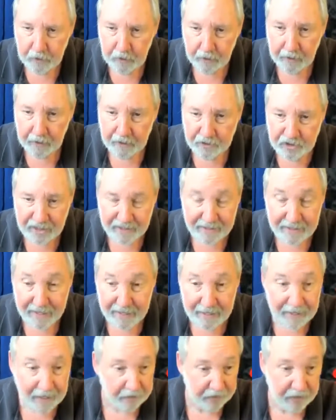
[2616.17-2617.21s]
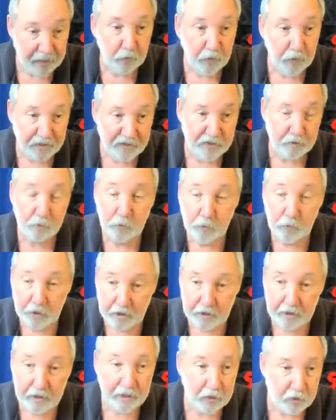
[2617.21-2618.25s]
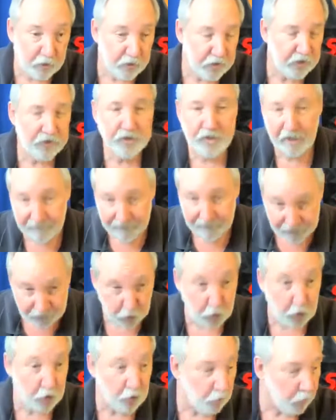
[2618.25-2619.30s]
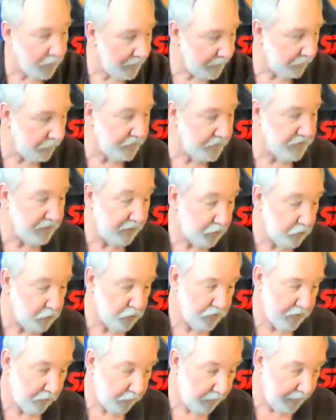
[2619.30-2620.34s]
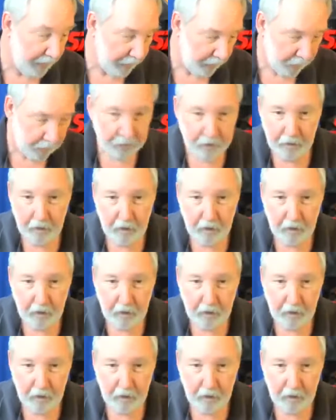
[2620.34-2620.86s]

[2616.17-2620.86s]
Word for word: Uh, check that out. He writes some really interesting stuff. He's a good writer. He's an interesting writer.